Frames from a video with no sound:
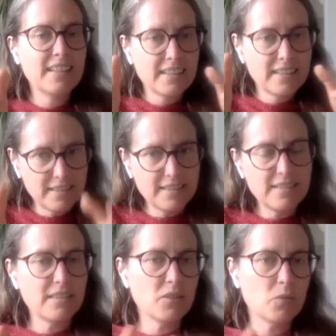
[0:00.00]

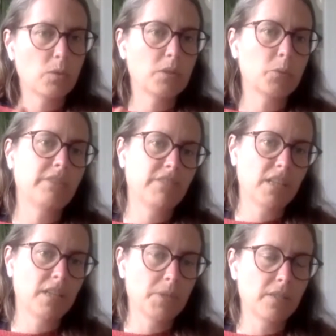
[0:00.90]
this is what we've
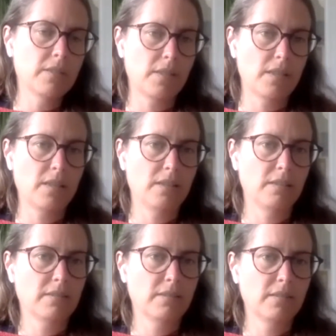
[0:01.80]
come to see.
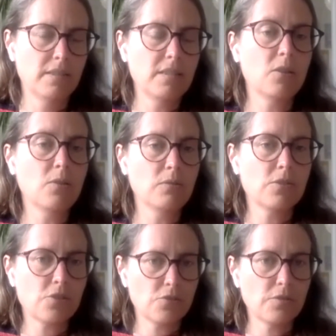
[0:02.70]
This
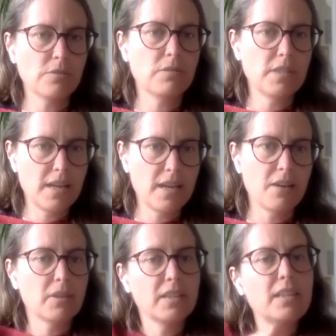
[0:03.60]
holds true
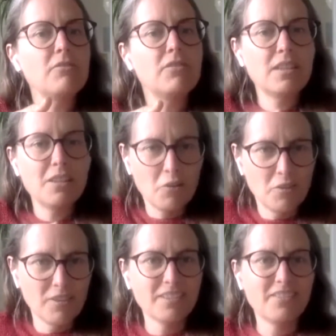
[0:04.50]
now, given
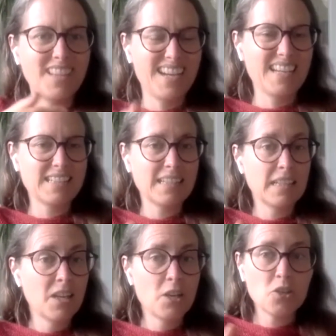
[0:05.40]
all of that.
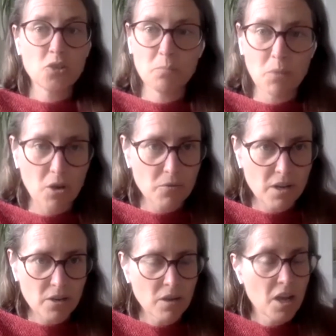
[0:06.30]

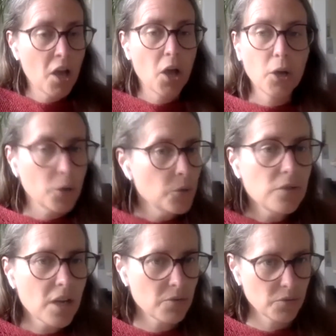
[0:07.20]
Tomorrow, who
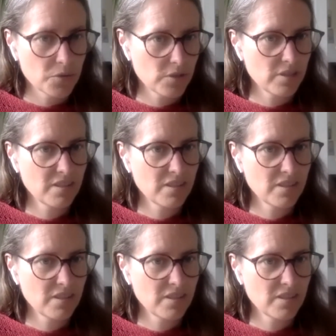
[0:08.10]
knows?